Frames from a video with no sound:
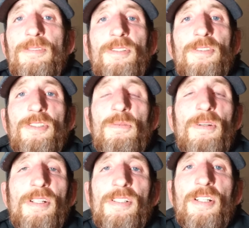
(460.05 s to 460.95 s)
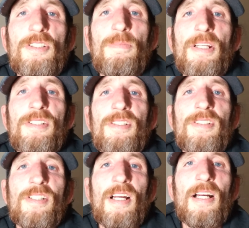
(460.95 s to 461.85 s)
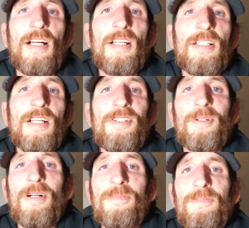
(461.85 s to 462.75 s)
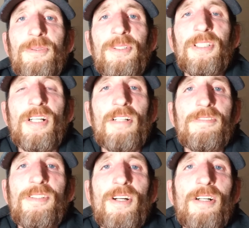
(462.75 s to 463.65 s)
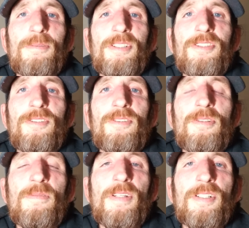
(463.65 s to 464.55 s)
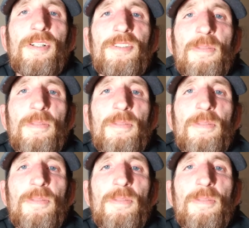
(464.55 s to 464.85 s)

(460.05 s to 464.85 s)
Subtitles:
So just wanted to touch bases. I know I'm really off and on with these YouTube videos.